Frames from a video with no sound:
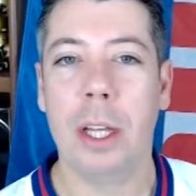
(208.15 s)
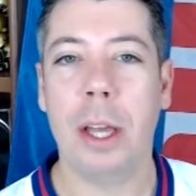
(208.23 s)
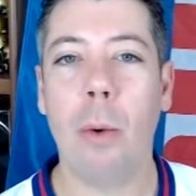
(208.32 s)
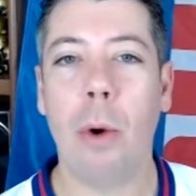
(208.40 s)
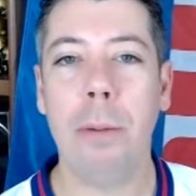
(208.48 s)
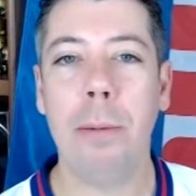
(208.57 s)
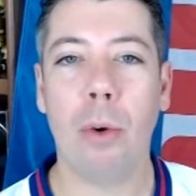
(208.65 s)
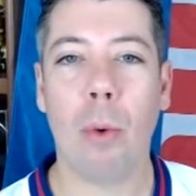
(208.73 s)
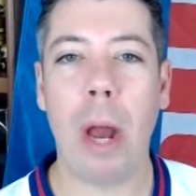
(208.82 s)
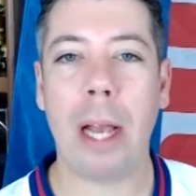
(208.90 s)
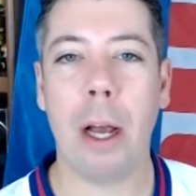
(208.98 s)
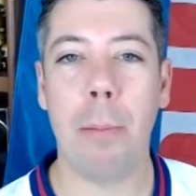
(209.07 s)
They were able to
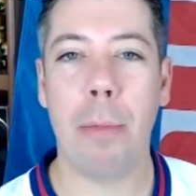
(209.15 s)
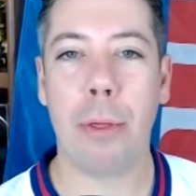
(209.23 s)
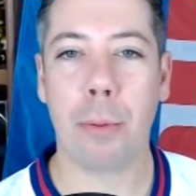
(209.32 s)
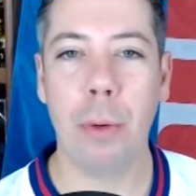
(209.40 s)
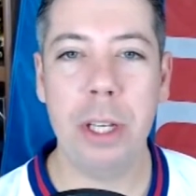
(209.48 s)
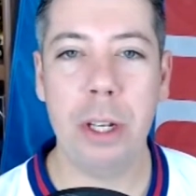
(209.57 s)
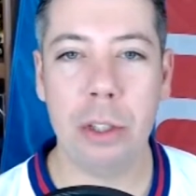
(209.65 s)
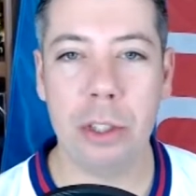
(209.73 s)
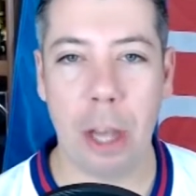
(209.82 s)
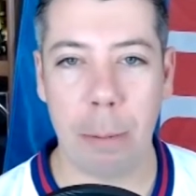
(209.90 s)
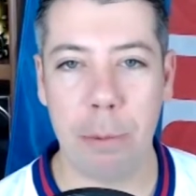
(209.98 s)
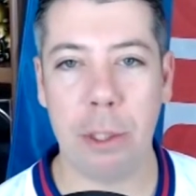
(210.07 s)
rack up 3
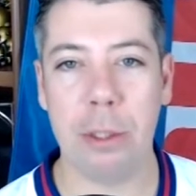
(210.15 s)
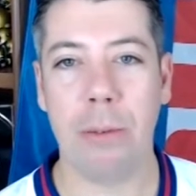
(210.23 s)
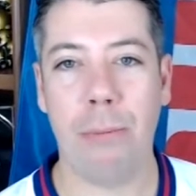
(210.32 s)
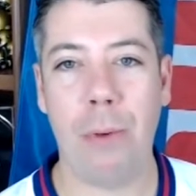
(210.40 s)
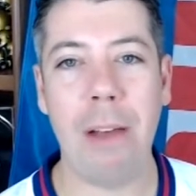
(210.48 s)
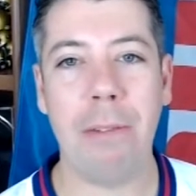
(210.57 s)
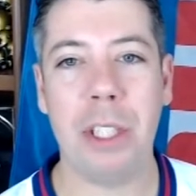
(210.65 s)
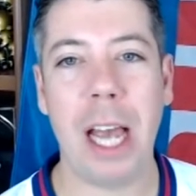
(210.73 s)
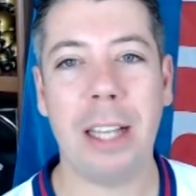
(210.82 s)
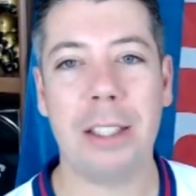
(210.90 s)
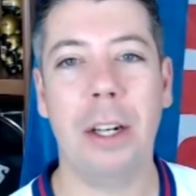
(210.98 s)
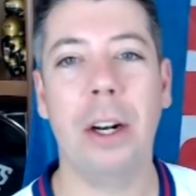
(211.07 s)
interceptions, 5
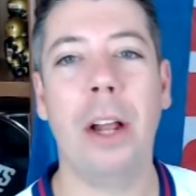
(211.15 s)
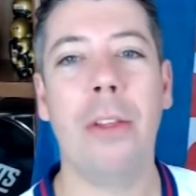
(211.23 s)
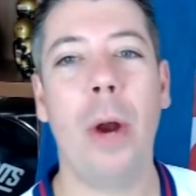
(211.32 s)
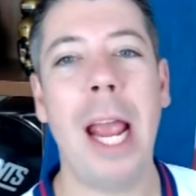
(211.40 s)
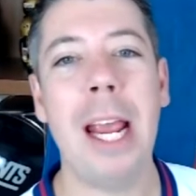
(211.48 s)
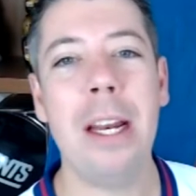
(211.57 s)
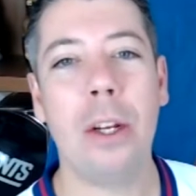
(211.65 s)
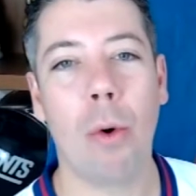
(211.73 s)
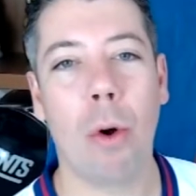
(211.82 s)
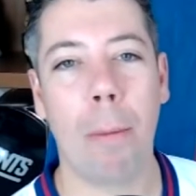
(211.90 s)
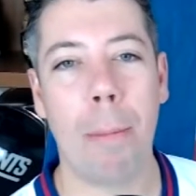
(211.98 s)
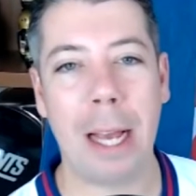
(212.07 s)
sacks, and another 8
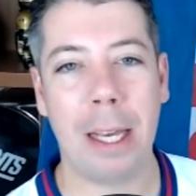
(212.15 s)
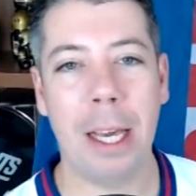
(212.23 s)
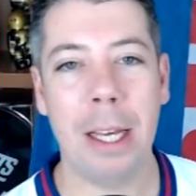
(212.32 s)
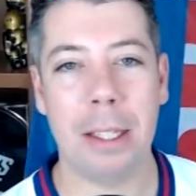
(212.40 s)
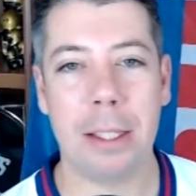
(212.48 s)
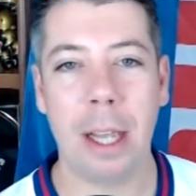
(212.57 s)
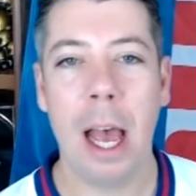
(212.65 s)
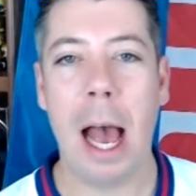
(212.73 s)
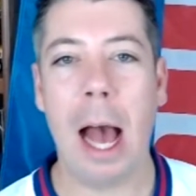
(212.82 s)
quarterback hits.